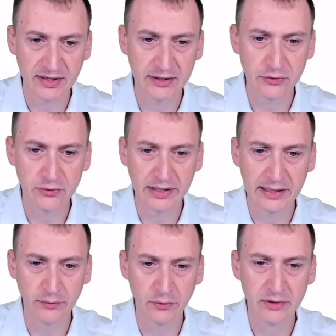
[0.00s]
and you
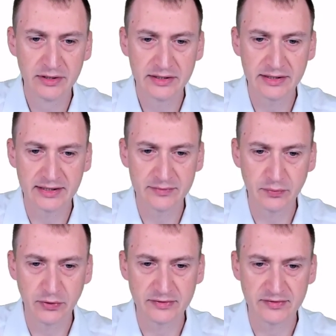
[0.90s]
enable guest
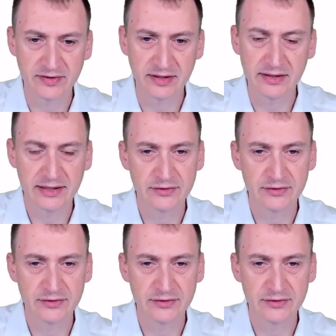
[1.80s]
processing,